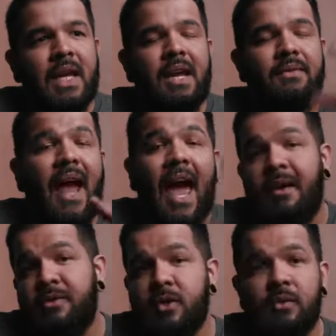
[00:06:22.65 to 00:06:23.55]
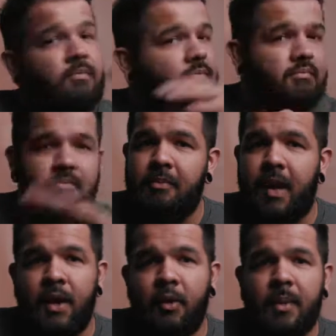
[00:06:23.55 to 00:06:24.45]
If I have to,
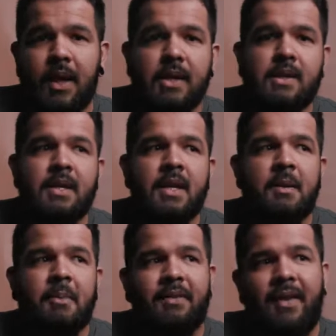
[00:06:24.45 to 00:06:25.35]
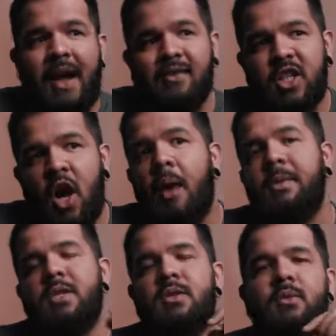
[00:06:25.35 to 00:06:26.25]
by all means, but if I have the
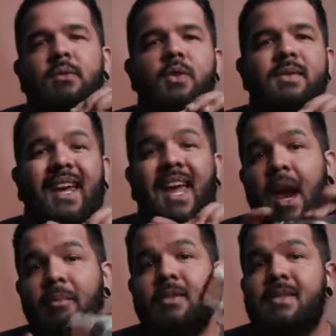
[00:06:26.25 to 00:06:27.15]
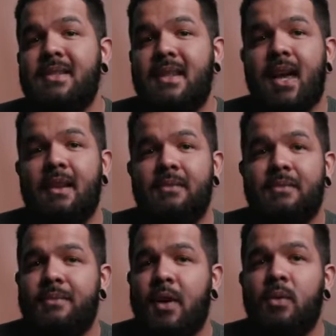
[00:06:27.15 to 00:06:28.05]
option to use a camera instead of a
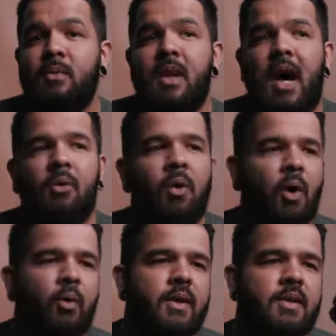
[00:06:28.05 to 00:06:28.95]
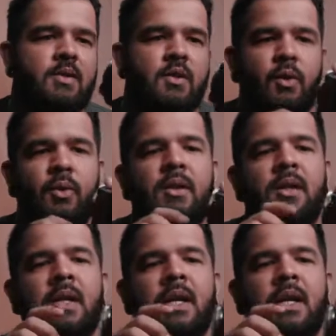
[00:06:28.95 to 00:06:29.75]
phone, I'll always do it.